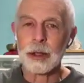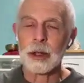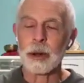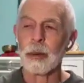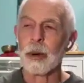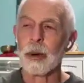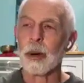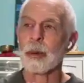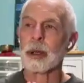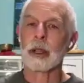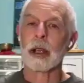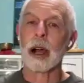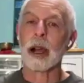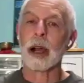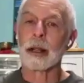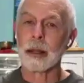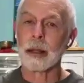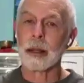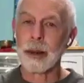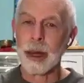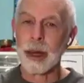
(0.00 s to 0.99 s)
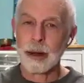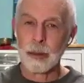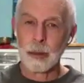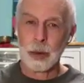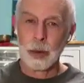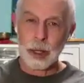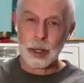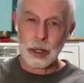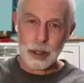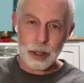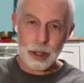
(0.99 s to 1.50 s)
So what we talked about
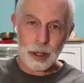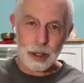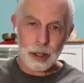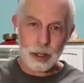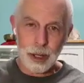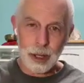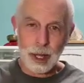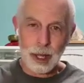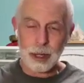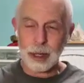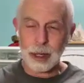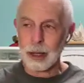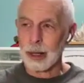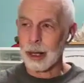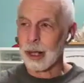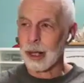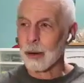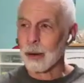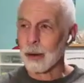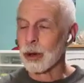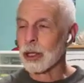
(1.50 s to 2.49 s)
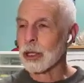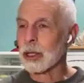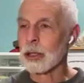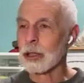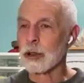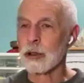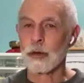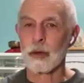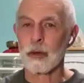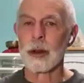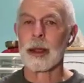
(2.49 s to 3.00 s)
was just that thing, like what's the
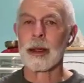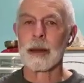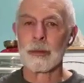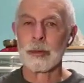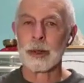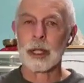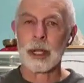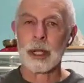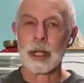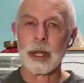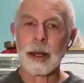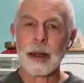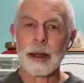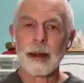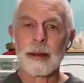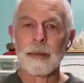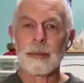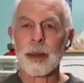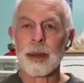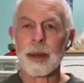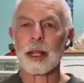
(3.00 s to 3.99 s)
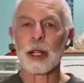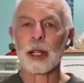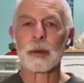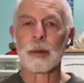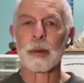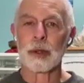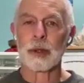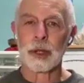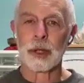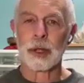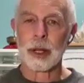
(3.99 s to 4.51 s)
dreams that each
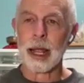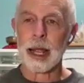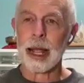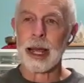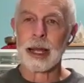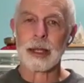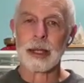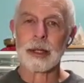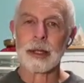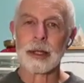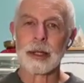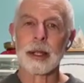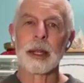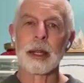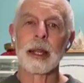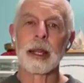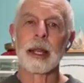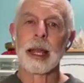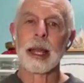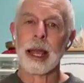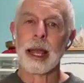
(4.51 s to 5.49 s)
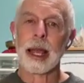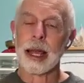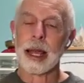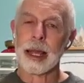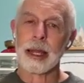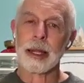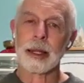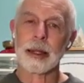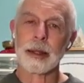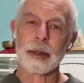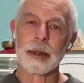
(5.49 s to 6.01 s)
person has,
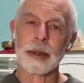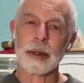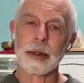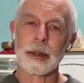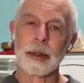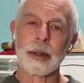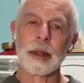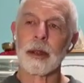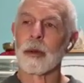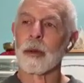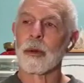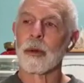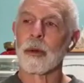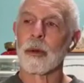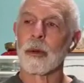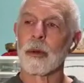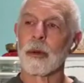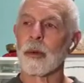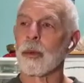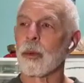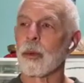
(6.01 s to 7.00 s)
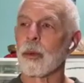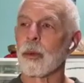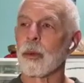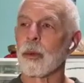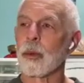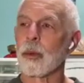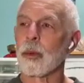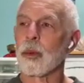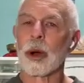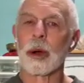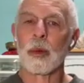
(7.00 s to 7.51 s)
and
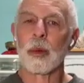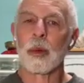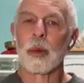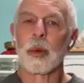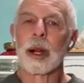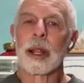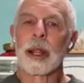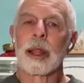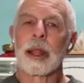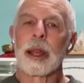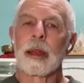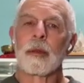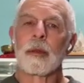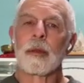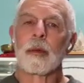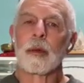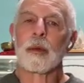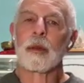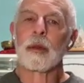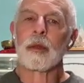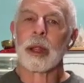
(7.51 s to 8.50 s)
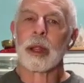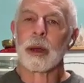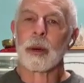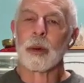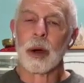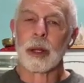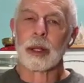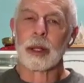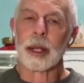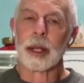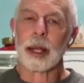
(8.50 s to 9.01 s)
what are they
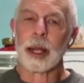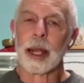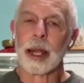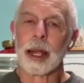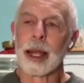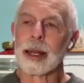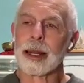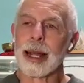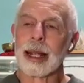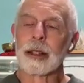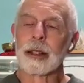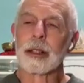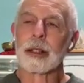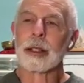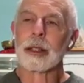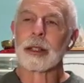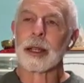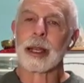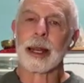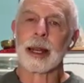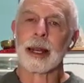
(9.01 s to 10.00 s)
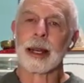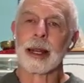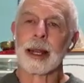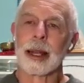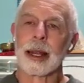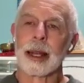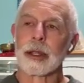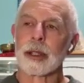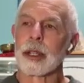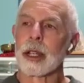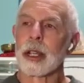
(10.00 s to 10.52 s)
really wanting, and not to look at
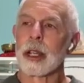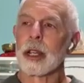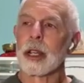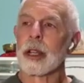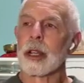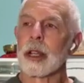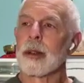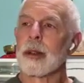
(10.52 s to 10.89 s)
it as